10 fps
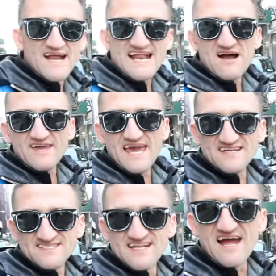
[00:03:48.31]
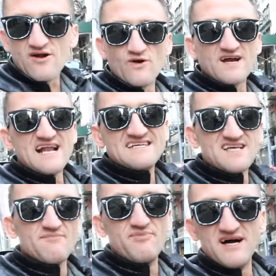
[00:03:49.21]
Right now, Candace and I are
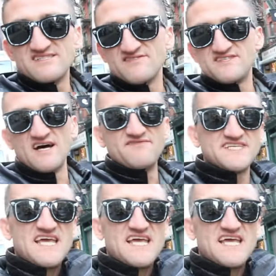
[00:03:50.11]
organizing a bunch of stuff